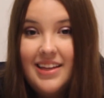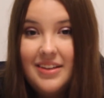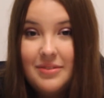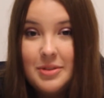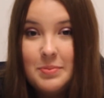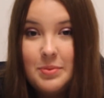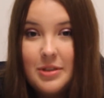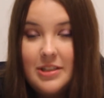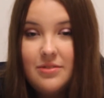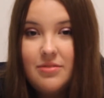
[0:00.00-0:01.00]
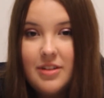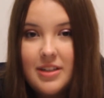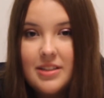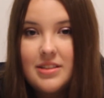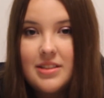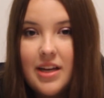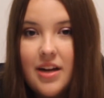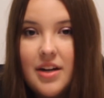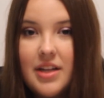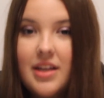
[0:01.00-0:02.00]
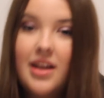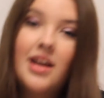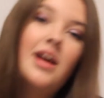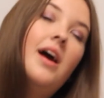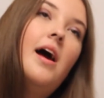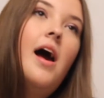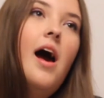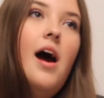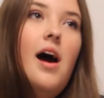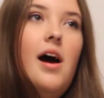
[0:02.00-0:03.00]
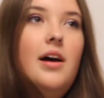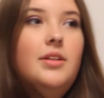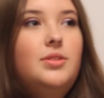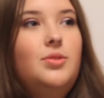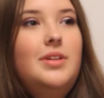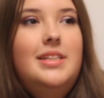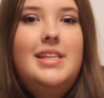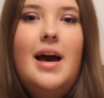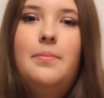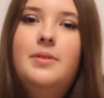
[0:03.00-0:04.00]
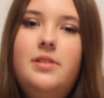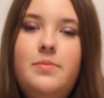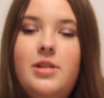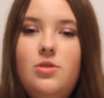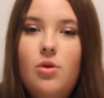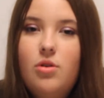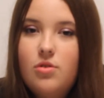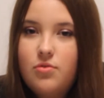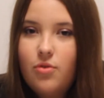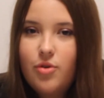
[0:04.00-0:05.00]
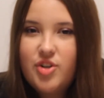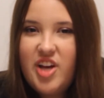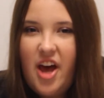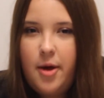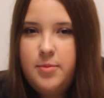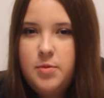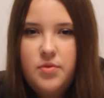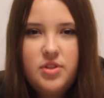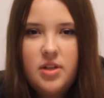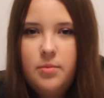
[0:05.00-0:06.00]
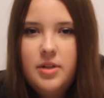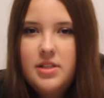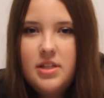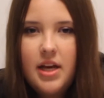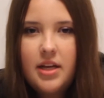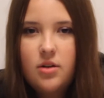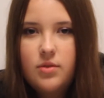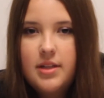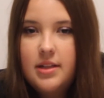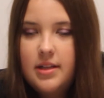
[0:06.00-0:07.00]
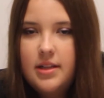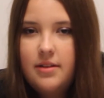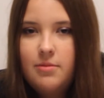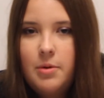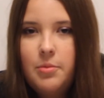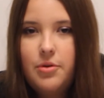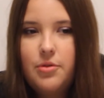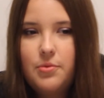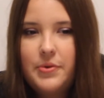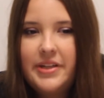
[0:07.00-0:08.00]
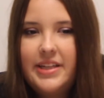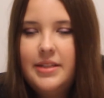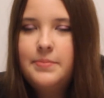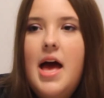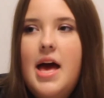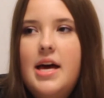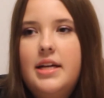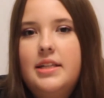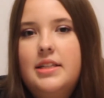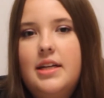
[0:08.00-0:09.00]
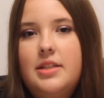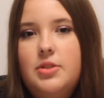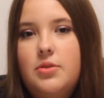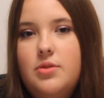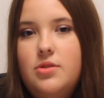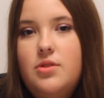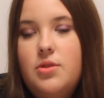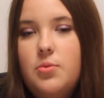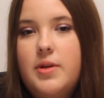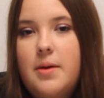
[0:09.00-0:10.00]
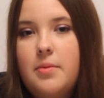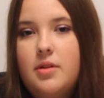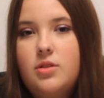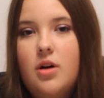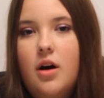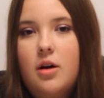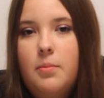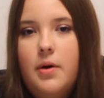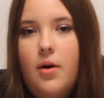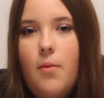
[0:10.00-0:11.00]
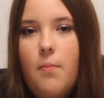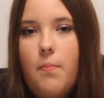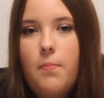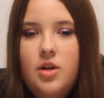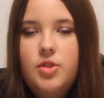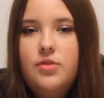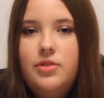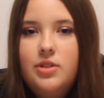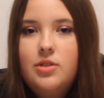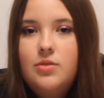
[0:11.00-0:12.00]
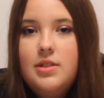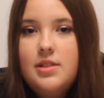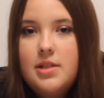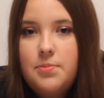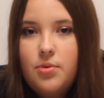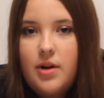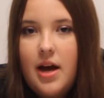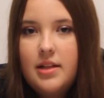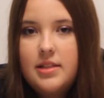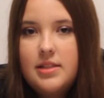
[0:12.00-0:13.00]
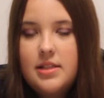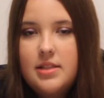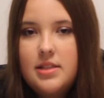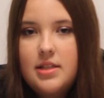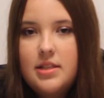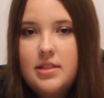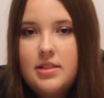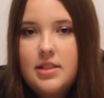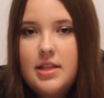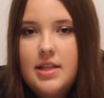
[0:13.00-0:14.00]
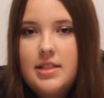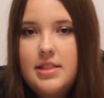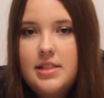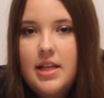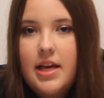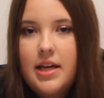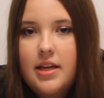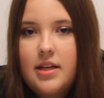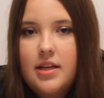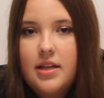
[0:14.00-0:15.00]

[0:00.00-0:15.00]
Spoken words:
it was pretty freaking scary. So it has happened to me a total of 4 times, but for some reason I can only clearly remember 3, and so those are the 3 I'm going to talk about. So if you don't know what sleep paralysis is, it's like